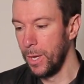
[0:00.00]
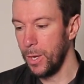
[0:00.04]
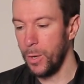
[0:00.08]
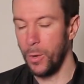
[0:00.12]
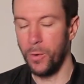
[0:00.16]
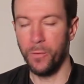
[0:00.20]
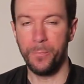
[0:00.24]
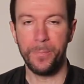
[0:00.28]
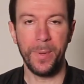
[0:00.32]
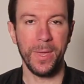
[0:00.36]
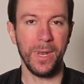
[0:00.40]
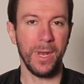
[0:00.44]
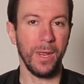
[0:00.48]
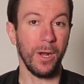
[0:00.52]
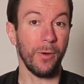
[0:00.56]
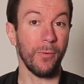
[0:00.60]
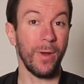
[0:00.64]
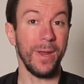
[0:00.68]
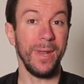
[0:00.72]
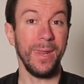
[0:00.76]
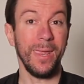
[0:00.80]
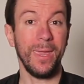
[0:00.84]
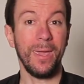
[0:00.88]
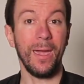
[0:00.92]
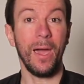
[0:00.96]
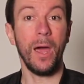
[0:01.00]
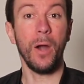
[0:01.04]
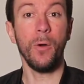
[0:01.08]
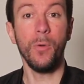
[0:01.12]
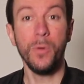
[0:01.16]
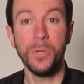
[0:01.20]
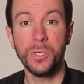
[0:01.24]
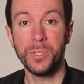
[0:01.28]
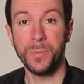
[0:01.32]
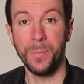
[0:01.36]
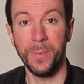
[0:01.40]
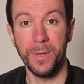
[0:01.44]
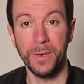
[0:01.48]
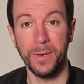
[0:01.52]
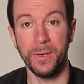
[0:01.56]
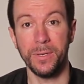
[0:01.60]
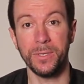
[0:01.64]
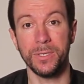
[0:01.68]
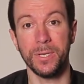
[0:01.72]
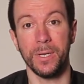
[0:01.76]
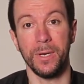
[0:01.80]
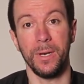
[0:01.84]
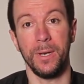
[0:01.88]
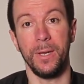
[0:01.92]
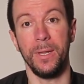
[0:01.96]
who have been a great encouragement
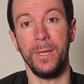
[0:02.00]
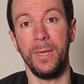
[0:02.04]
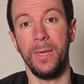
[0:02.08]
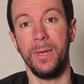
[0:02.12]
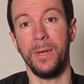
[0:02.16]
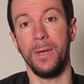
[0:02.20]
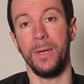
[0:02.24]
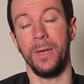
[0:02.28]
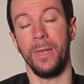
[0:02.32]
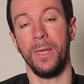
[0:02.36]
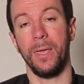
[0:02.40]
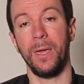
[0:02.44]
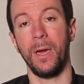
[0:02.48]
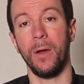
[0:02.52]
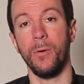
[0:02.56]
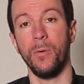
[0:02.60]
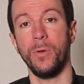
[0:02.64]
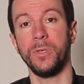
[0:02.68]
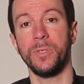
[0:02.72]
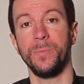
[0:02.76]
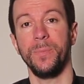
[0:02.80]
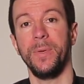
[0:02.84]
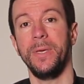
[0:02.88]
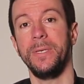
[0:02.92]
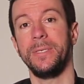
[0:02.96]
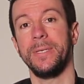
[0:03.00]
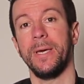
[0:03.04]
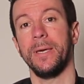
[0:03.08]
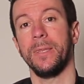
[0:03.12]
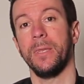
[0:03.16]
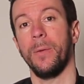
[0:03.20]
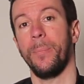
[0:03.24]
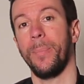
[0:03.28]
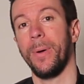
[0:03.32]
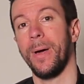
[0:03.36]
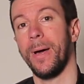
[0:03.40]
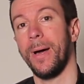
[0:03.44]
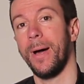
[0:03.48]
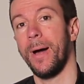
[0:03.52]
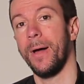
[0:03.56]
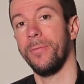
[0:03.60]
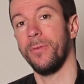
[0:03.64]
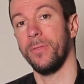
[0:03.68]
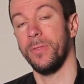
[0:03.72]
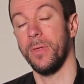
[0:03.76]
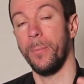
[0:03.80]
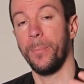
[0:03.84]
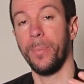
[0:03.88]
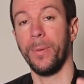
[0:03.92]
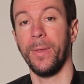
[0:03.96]
to lead and encourage me down the path
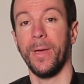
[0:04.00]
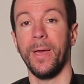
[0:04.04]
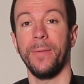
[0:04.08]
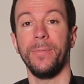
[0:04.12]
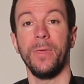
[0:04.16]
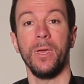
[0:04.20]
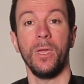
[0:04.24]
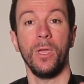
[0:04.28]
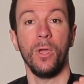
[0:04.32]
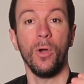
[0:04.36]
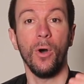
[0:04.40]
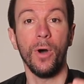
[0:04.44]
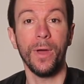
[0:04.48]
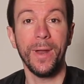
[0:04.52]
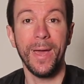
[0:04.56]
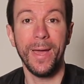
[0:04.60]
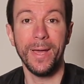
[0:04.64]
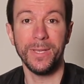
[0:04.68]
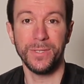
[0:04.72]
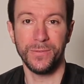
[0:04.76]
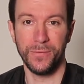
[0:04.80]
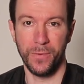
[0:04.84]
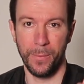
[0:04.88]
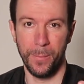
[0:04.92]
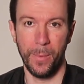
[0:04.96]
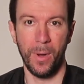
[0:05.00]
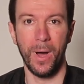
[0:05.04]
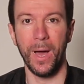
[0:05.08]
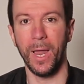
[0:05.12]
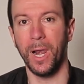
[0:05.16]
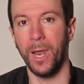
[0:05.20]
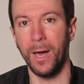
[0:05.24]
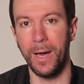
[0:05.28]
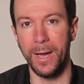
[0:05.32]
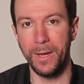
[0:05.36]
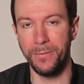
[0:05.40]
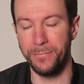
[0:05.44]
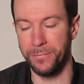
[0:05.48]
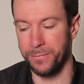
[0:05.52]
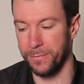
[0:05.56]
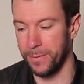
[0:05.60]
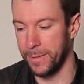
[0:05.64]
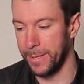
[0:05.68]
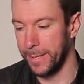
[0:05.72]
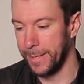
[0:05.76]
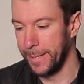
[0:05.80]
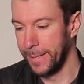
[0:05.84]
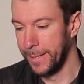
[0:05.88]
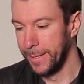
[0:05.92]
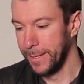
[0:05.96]
and the plan that God has for my life.
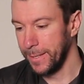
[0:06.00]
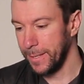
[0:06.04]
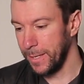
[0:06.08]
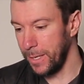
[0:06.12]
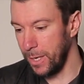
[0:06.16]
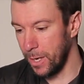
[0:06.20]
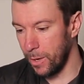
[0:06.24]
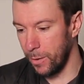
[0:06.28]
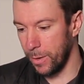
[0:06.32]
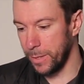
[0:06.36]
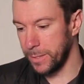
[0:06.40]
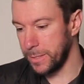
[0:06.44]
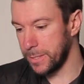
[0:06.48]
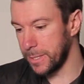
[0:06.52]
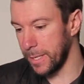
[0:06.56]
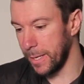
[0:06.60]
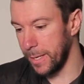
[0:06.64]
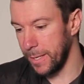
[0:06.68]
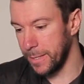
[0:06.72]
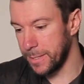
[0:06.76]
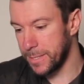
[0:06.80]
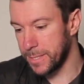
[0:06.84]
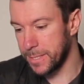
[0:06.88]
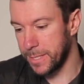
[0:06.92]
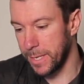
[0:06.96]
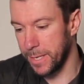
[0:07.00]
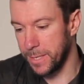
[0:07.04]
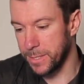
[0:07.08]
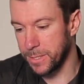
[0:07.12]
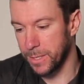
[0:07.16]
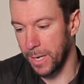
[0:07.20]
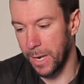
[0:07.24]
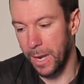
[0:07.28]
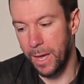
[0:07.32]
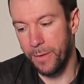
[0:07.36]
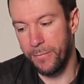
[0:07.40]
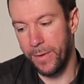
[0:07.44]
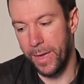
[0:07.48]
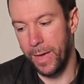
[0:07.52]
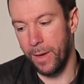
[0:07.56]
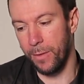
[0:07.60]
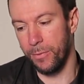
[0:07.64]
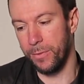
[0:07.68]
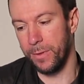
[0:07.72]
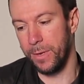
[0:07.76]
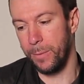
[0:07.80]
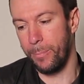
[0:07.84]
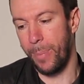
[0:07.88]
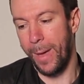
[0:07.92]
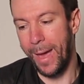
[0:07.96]
You know, it says, I love how
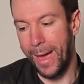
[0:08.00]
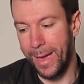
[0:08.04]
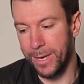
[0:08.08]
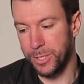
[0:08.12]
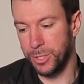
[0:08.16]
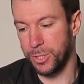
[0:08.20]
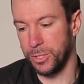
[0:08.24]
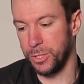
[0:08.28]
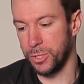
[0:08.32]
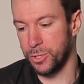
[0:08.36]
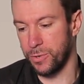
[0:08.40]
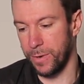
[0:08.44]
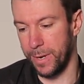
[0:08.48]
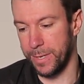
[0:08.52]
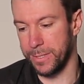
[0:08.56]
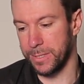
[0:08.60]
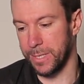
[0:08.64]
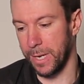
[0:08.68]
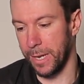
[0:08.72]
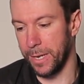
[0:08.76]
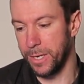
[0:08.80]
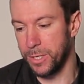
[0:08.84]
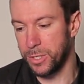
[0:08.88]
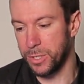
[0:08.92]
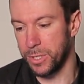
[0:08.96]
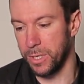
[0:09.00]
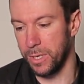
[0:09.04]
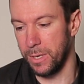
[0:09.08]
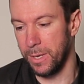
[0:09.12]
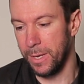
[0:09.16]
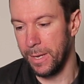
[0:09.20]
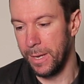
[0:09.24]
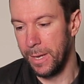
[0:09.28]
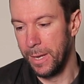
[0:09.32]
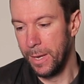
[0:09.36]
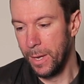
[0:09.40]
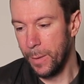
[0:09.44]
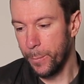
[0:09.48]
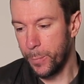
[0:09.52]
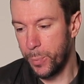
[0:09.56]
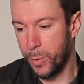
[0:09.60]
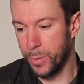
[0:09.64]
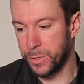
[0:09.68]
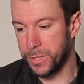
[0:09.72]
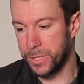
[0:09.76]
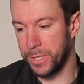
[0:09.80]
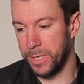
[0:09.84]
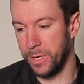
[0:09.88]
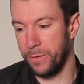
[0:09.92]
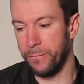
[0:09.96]
the Passion Translation
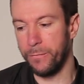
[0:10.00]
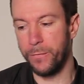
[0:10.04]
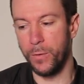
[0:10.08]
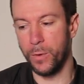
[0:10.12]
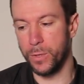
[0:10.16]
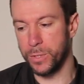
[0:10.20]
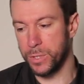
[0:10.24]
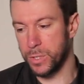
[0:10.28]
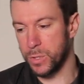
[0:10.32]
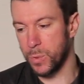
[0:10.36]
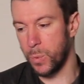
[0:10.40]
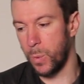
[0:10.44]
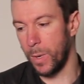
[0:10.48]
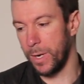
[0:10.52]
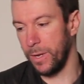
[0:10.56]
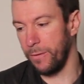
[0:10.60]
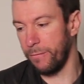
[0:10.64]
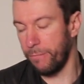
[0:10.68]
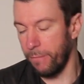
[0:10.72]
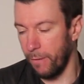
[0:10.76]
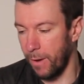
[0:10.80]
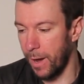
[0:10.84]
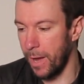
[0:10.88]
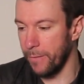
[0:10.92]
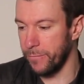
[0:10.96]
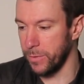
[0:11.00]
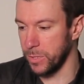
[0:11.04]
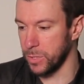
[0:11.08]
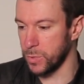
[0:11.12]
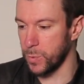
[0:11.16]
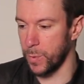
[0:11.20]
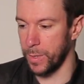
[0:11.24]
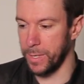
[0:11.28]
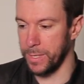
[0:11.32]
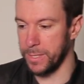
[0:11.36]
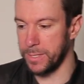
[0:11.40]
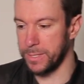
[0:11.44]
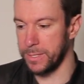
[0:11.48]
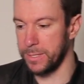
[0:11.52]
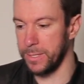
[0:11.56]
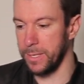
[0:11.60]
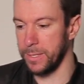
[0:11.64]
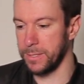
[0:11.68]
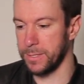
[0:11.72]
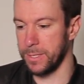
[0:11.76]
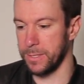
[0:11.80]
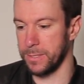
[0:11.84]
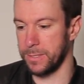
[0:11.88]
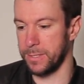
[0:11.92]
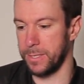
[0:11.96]
puts it in verse 25 and
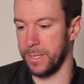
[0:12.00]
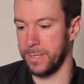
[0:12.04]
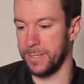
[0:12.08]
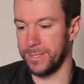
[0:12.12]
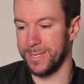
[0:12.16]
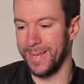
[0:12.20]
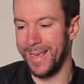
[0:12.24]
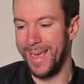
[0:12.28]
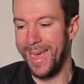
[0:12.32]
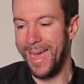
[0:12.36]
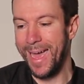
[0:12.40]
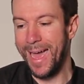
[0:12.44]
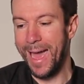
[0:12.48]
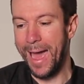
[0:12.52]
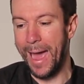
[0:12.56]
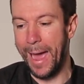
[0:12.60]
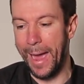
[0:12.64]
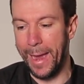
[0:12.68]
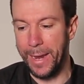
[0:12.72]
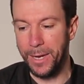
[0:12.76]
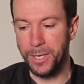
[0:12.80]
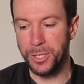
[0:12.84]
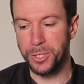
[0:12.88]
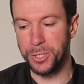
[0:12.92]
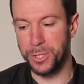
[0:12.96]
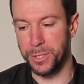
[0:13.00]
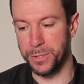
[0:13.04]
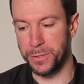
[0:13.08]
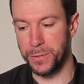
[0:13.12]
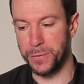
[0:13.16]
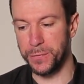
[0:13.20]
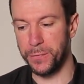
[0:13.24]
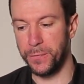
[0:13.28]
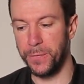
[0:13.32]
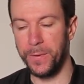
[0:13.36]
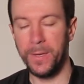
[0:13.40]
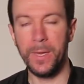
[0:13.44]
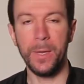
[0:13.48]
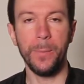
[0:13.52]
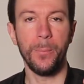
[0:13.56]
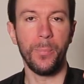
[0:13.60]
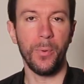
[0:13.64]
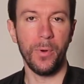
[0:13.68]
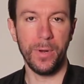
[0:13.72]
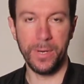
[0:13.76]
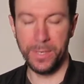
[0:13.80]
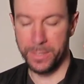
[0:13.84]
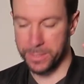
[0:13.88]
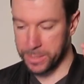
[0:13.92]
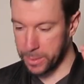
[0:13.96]
26. It says, "Anxious fear
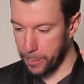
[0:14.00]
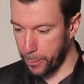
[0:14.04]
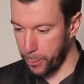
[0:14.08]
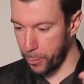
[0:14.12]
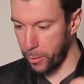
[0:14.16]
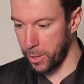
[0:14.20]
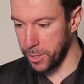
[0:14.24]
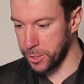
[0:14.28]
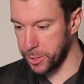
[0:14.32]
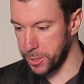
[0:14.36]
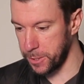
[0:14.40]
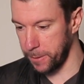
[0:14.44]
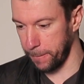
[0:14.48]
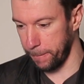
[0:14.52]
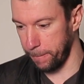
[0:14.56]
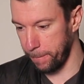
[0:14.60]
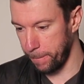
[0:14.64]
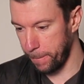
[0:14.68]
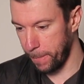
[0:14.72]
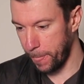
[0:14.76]
brings depression,